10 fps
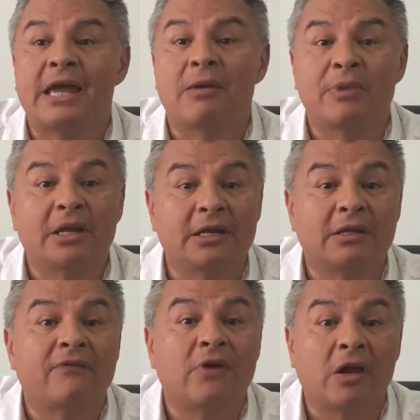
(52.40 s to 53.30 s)
immediately
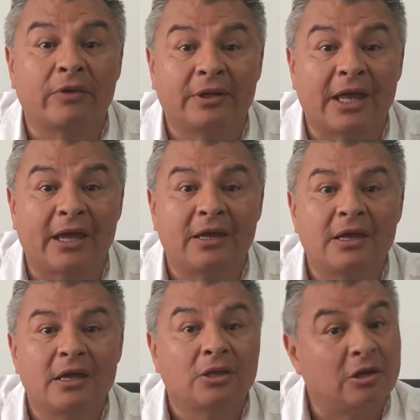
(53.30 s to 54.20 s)
the following day.
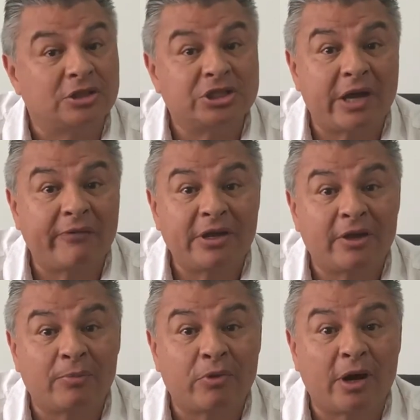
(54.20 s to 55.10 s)
The longevity
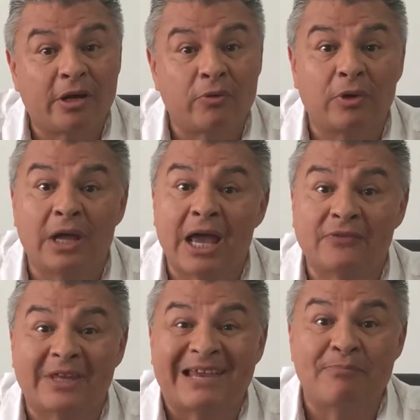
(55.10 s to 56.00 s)
of the product will
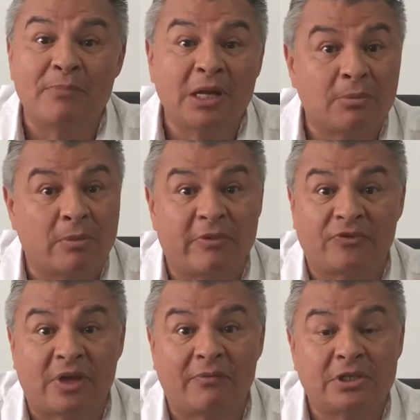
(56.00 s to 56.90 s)
last a minimum of
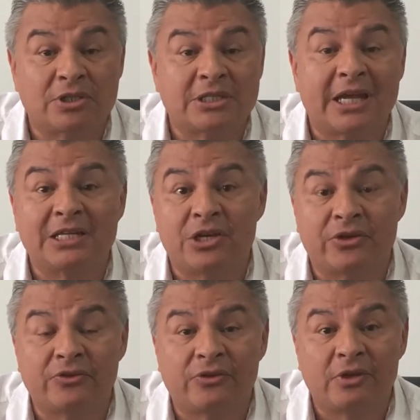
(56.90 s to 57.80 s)
7 to 10
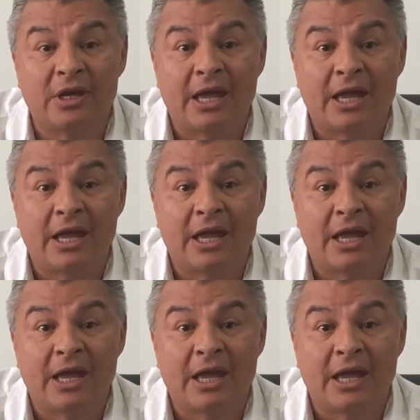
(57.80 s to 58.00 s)
years.